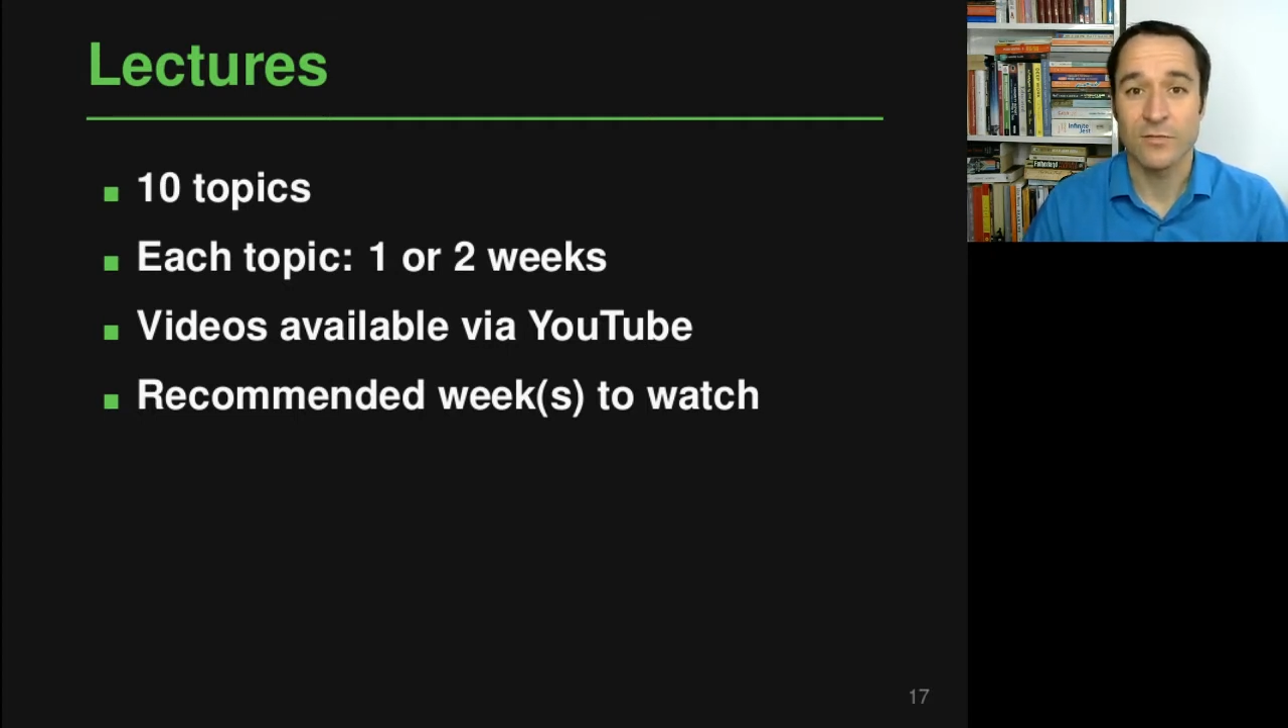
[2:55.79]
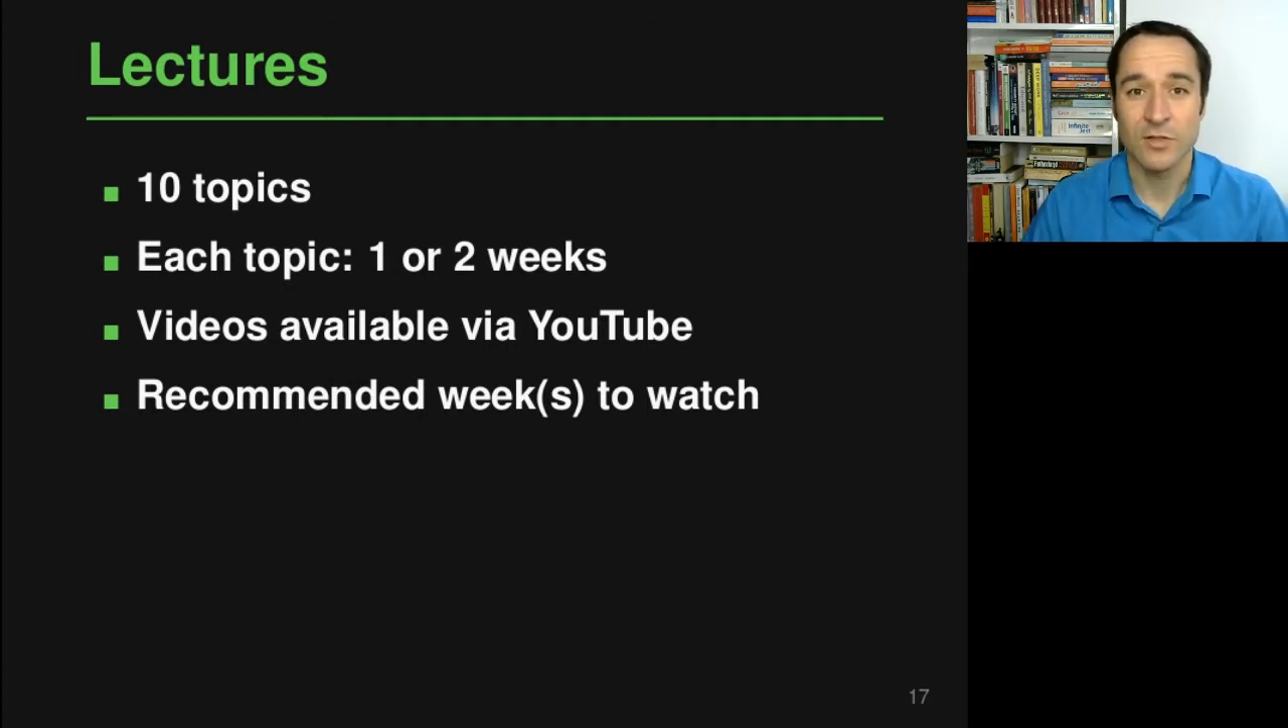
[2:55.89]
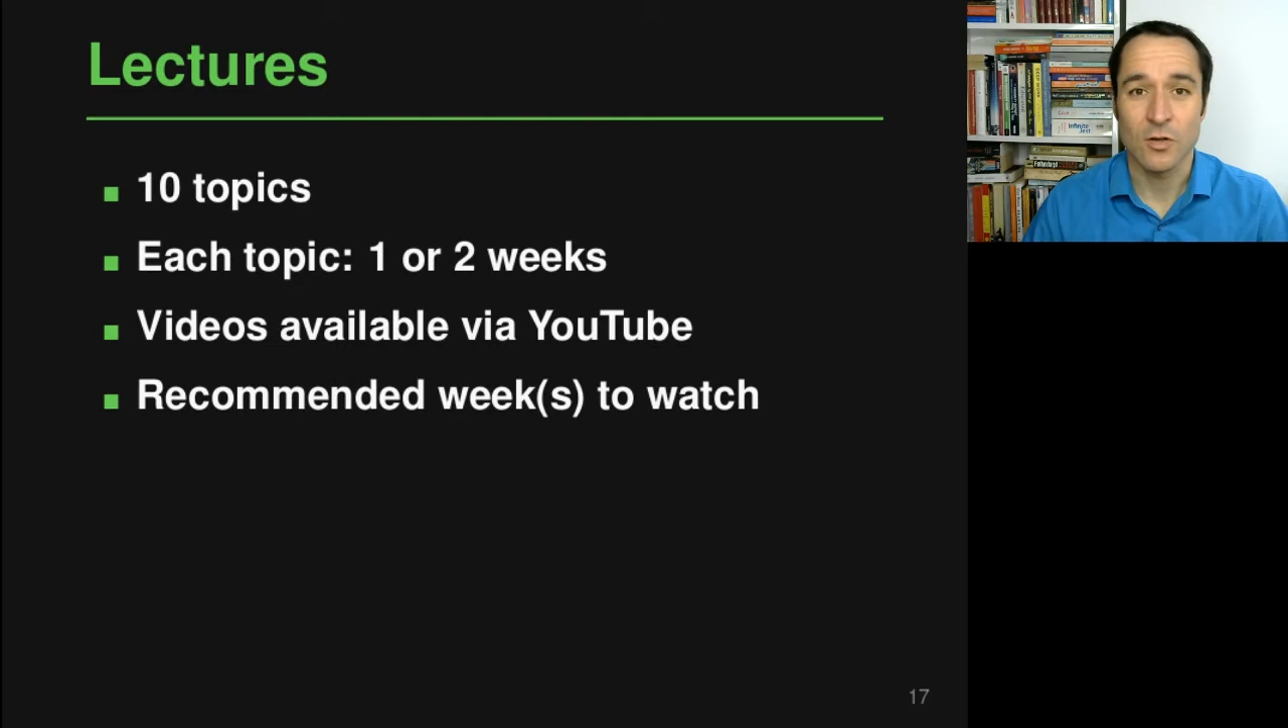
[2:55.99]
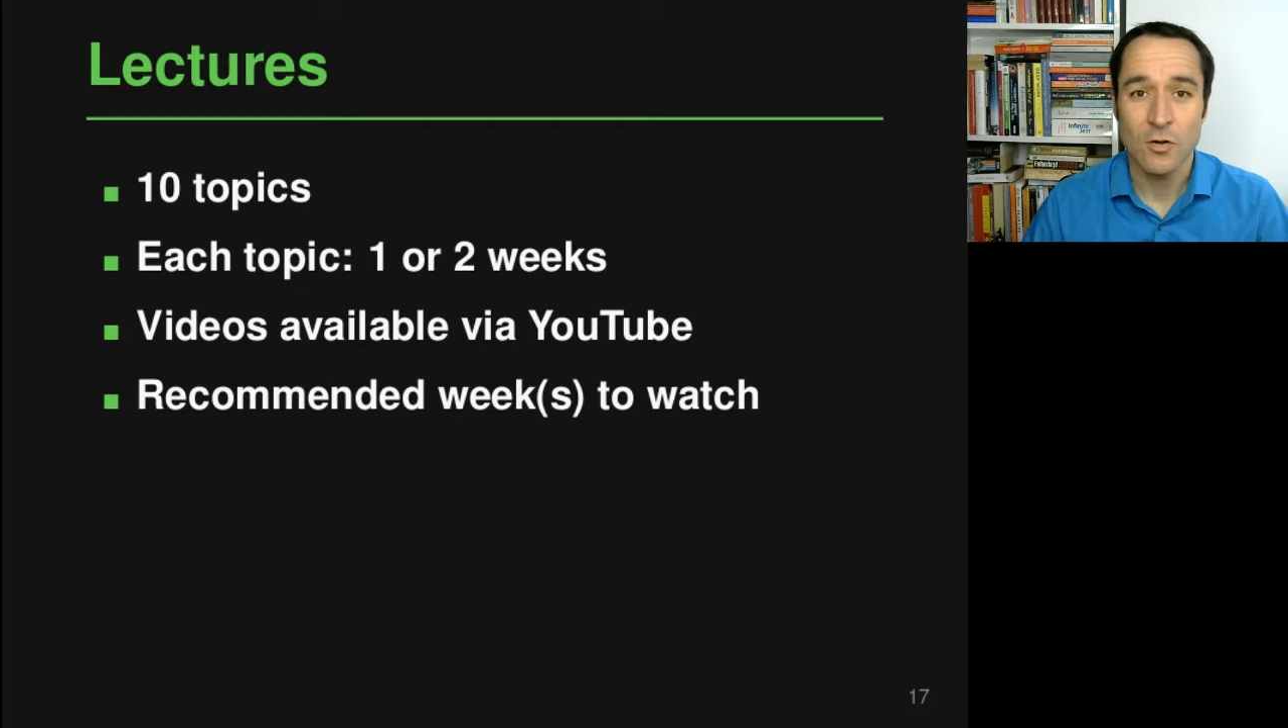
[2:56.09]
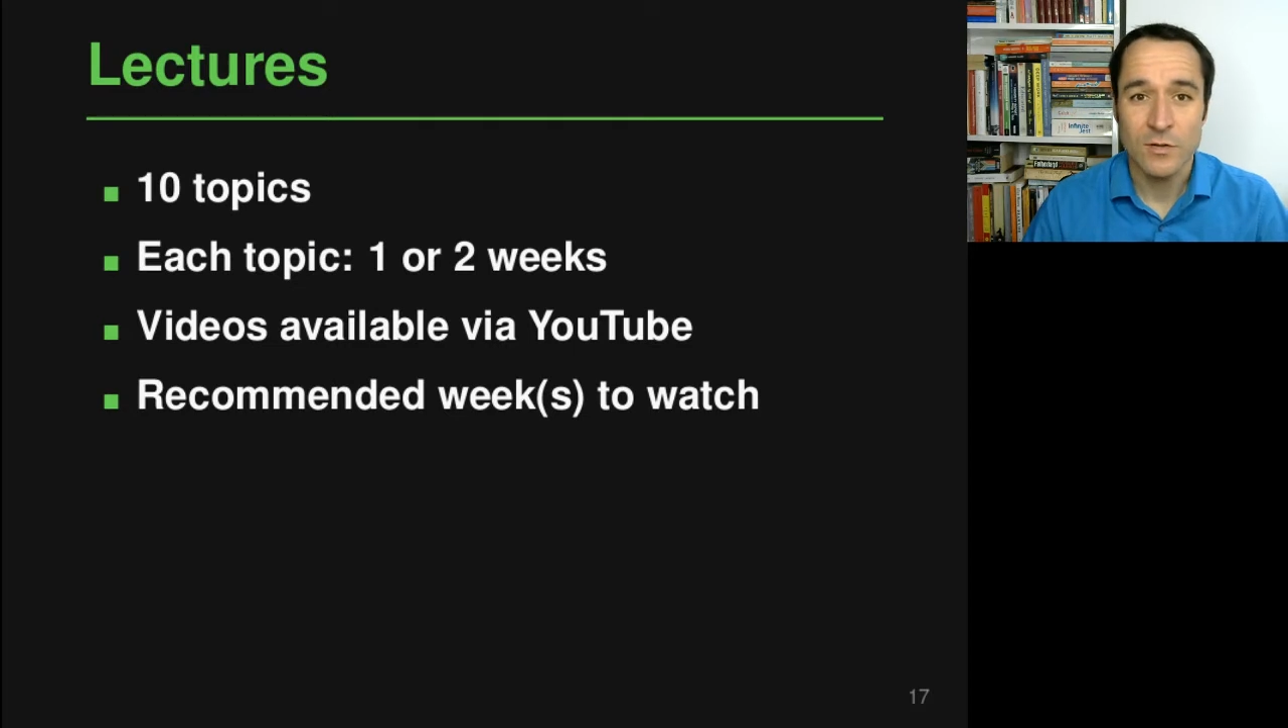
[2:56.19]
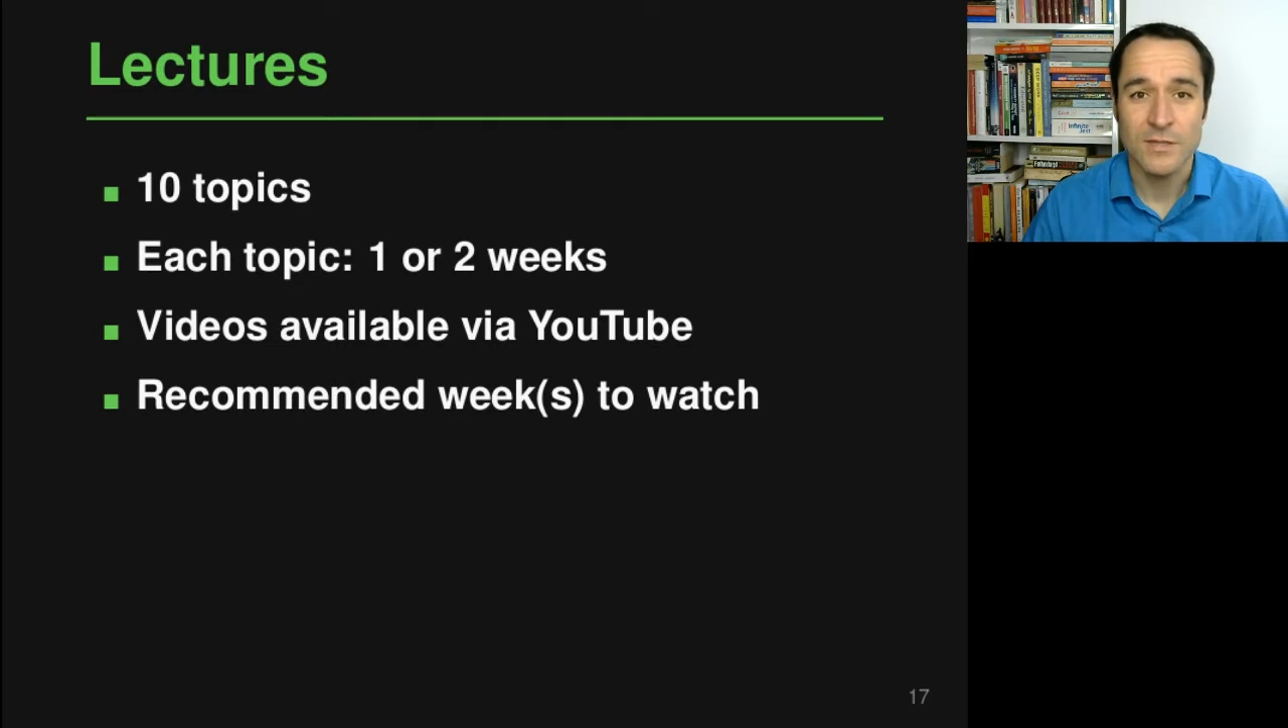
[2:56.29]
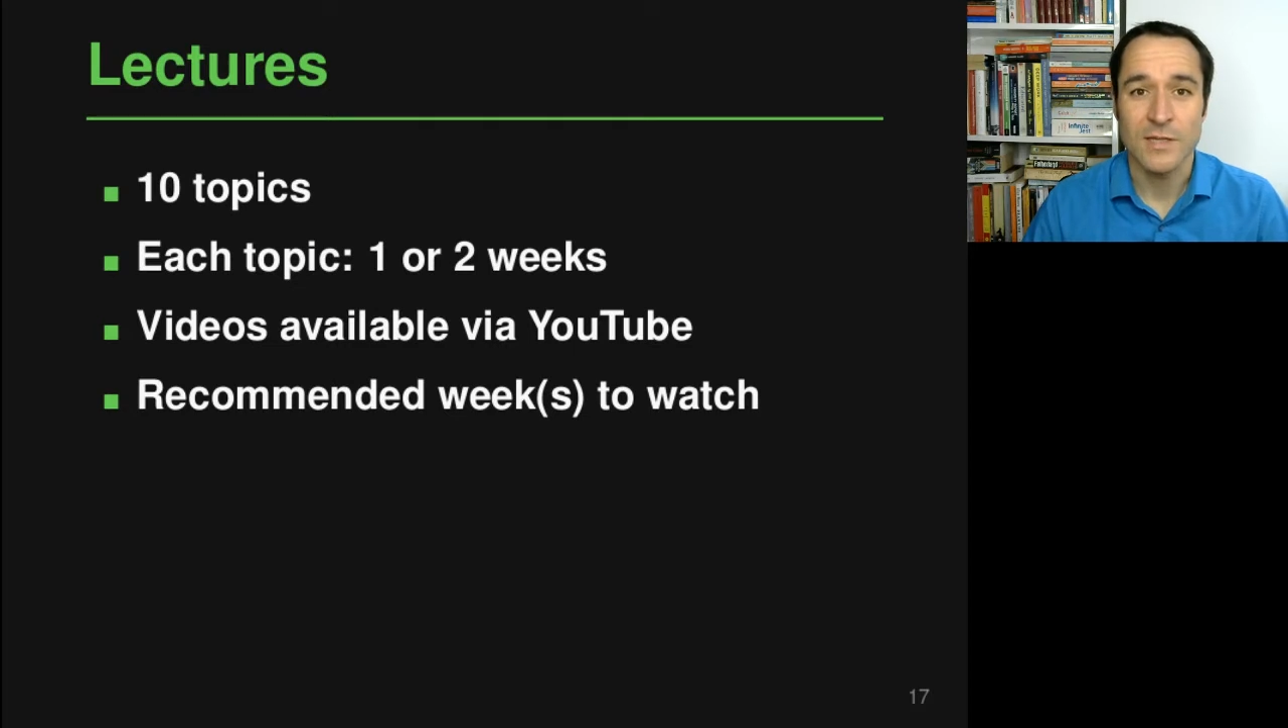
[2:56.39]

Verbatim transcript: the course,